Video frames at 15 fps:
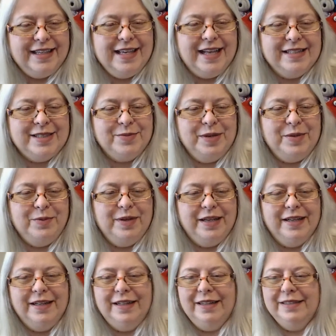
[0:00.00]
Yes, we
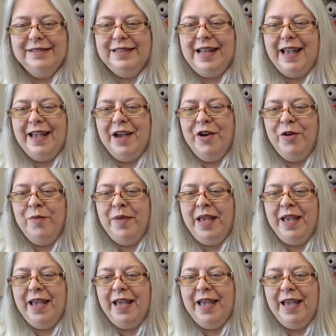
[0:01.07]
will.
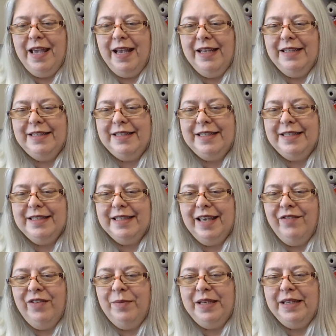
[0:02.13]
Naomi, she's
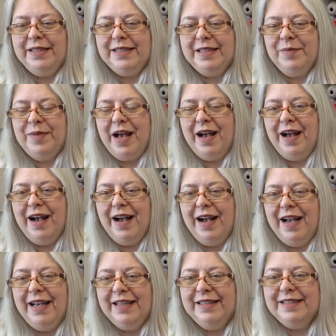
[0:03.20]
giving me some
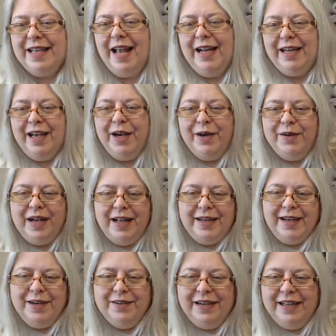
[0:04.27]
highs. Hello,
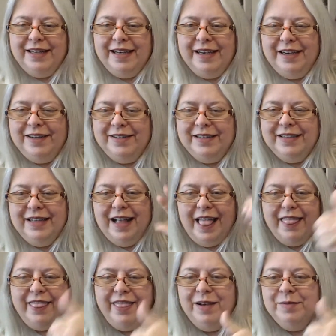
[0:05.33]
hello, hello.
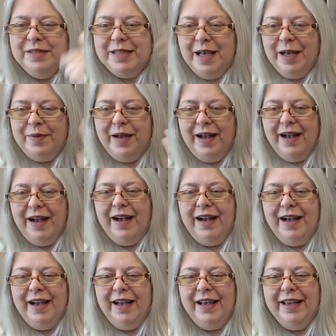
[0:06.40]
Thumbs up,
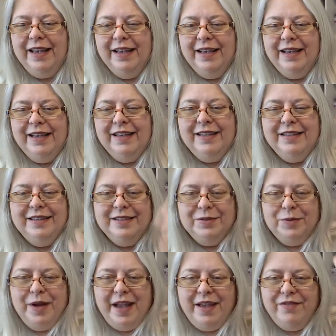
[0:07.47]
hi,
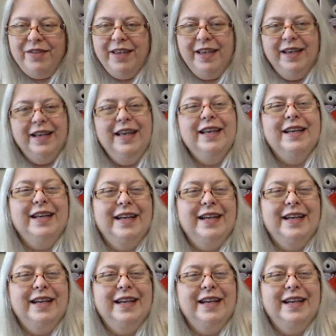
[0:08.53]
waving.